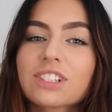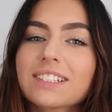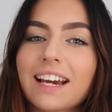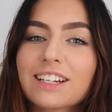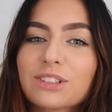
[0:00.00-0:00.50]
just
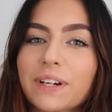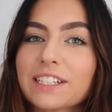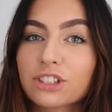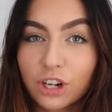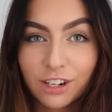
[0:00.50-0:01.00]
died, so I
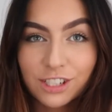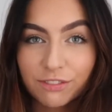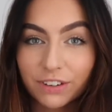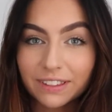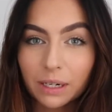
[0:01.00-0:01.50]
had to charge
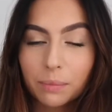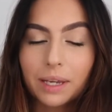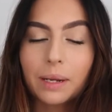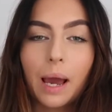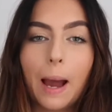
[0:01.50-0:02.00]
it for a little bit.